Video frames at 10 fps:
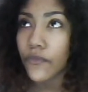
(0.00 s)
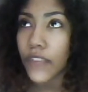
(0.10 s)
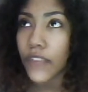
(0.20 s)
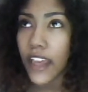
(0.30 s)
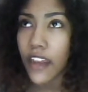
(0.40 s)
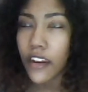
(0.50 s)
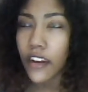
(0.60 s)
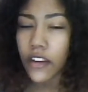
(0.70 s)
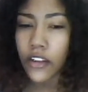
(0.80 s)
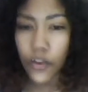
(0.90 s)

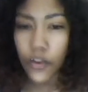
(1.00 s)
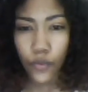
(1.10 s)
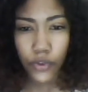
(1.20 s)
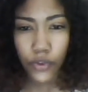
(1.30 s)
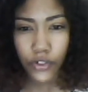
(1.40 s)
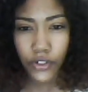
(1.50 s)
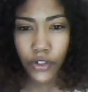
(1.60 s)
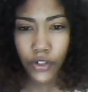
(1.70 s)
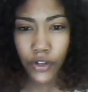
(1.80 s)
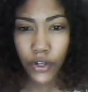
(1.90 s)
than you would
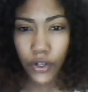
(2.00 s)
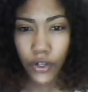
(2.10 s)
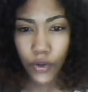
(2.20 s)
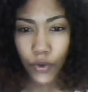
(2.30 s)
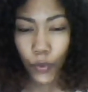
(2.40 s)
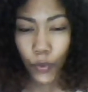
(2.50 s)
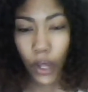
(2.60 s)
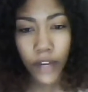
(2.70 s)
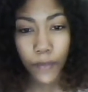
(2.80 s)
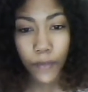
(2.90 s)
what kind of a